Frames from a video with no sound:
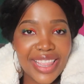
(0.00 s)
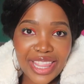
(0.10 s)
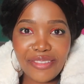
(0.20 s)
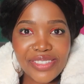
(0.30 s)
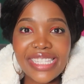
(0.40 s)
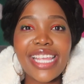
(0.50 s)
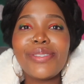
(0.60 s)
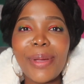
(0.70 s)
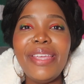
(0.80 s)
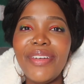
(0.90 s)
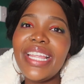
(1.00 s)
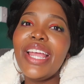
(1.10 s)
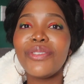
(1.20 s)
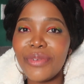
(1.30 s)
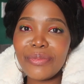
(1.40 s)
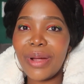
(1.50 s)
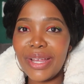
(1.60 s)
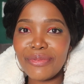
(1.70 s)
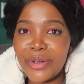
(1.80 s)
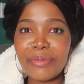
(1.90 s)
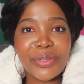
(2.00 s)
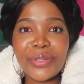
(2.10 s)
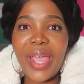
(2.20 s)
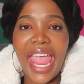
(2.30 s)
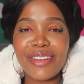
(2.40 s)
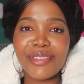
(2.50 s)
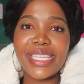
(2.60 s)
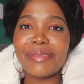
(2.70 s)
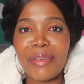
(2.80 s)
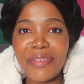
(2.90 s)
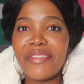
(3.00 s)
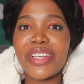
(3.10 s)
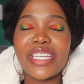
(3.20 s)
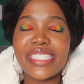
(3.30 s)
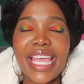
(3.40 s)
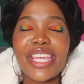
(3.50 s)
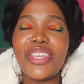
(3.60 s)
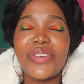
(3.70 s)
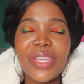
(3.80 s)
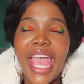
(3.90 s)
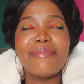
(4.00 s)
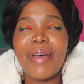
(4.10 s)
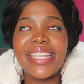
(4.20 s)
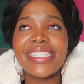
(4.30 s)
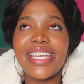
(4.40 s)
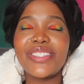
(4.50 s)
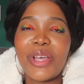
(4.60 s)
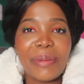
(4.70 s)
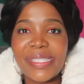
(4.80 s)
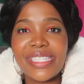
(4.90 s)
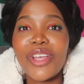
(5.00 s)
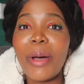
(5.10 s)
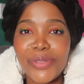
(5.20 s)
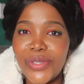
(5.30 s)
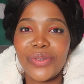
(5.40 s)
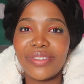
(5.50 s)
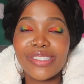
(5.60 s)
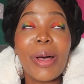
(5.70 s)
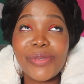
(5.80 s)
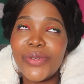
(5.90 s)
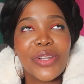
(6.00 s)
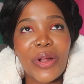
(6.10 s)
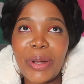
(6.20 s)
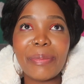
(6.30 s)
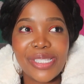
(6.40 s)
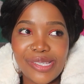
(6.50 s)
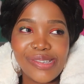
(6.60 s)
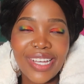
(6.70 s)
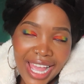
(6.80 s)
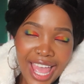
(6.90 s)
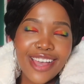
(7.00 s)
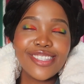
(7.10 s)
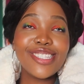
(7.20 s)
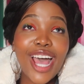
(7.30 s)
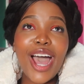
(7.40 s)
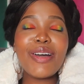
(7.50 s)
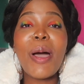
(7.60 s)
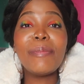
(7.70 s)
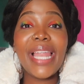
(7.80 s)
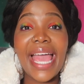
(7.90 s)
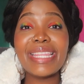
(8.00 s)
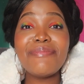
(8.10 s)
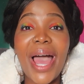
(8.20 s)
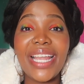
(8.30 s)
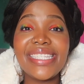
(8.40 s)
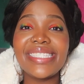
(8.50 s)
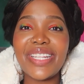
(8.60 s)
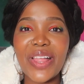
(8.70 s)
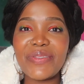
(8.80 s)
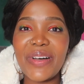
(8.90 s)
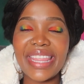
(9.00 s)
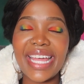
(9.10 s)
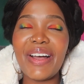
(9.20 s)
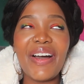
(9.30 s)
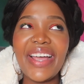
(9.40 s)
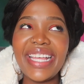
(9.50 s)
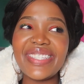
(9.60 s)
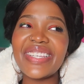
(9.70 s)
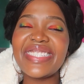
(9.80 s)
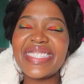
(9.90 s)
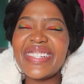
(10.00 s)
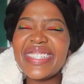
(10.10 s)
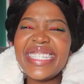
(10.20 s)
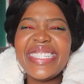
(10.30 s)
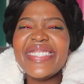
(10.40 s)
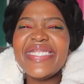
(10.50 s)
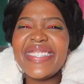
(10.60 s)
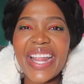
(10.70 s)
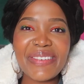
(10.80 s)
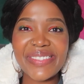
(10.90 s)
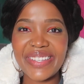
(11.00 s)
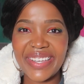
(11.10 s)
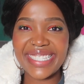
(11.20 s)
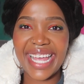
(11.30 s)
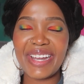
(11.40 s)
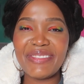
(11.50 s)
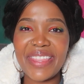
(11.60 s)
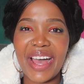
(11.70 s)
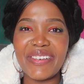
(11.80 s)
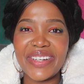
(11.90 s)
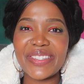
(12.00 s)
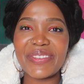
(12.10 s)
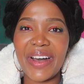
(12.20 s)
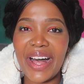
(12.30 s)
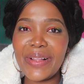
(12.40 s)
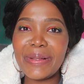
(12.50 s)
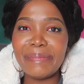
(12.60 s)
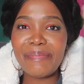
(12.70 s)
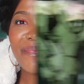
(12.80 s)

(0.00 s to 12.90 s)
loved it. That's why even on Red, White and Royal Blue, Henry is my favorite, because like UK banter is top two and not number two. So Playing the Palace is another one that, oh, it looks so cute. I'm so excited for that one as well.